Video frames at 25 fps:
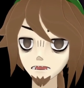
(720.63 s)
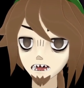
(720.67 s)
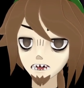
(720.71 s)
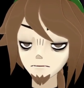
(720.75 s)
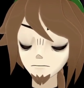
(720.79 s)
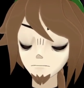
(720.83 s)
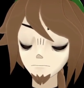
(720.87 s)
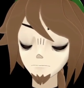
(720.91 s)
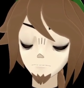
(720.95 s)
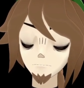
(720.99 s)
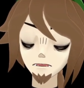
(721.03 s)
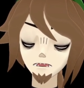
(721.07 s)
that
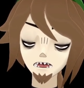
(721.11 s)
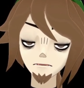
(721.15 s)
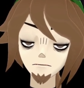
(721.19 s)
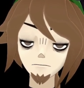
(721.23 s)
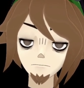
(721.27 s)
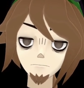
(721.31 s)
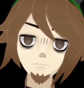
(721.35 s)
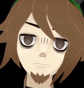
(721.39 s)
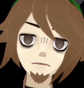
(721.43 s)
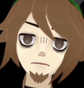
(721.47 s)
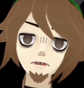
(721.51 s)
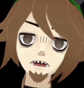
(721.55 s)
I have
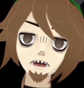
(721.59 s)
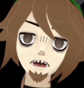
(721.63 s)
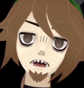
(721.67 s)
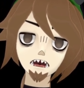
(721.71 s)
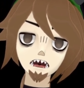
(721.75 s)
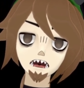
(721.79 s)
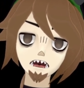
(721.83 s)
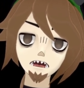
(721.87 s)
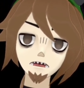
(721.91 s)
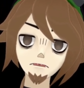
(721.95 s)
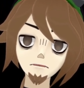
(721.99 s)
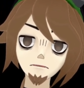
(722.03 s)
to
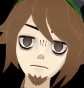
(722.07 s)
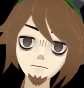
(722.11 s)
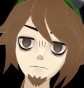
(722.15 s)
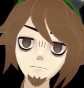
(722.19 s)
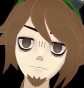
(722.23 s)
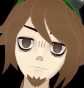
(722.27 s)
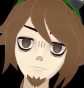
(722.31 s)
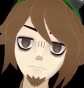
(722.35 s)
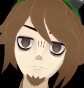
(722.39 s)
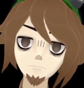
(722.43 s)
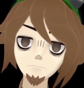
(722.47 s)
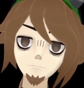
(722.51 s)
help
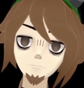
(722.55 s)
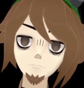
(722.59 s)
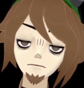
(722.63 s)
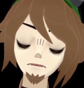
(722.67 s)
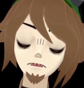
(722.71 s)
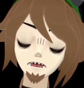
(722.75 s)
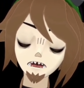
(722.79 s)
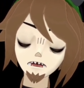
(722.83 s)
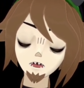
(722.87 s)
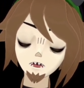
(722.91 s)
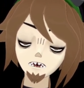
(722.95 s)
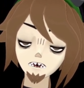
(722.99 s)

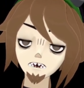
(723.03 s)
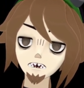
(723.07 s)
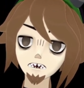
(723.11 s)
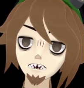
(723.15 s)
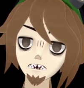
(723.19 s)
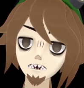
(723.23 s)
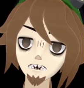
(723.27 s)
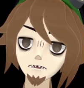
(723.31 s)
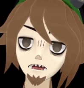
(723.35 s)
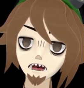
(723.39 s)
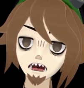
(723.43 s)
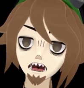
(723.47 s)
in
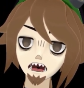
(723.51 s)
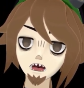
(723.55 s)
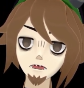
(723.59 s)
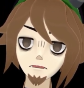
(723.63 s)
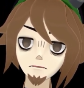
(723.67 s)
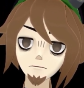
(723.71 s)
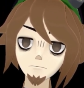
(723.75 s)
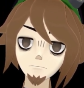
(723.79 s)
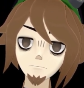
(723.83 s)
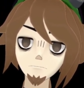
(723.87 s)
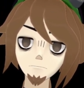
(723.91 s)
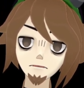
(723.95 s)
times
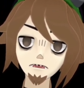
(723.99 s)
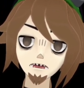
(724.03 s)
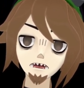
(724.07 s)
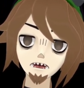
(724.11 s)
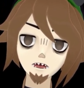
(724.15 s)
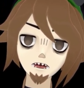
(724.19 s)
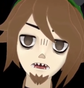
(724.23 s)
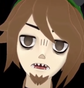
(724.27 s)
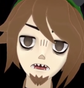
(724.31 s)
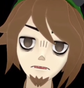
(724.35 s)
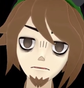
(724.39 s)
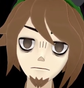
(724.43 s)
when she
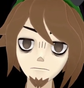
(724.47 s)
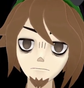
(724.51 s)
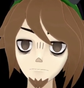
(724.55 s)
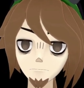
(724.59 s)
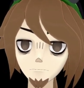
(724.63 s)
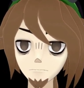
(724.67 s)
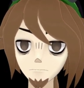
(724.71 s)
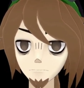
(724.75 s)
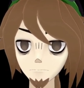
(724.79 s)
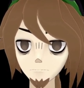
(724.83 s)
needs me.